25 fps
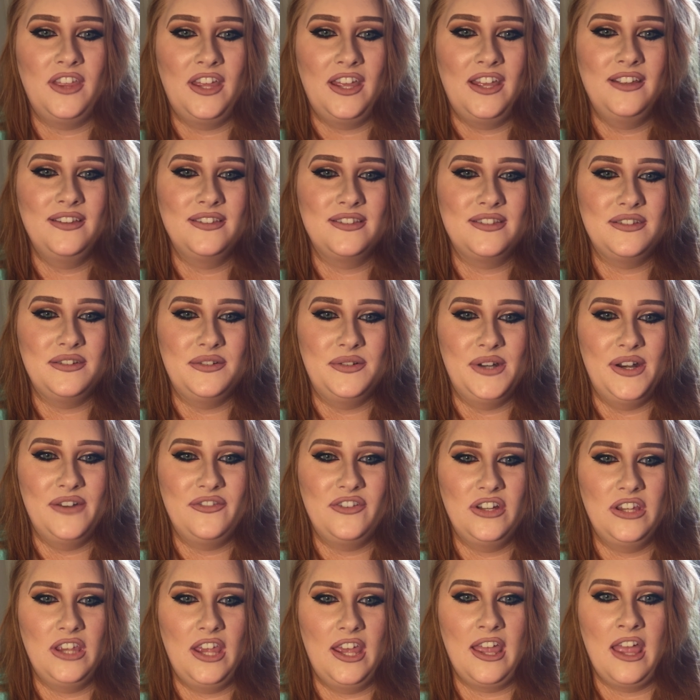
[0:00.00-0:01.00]
things
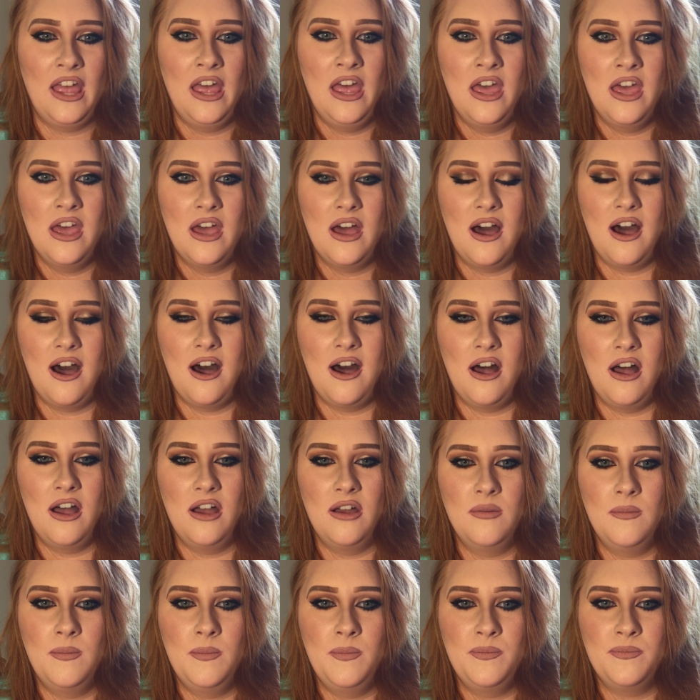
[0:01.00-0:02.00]
whatever like
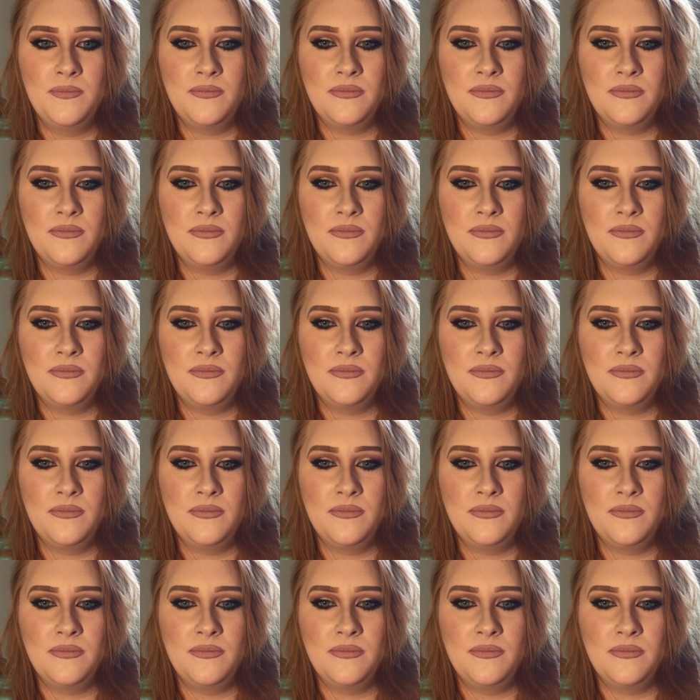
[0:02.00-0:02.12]
um,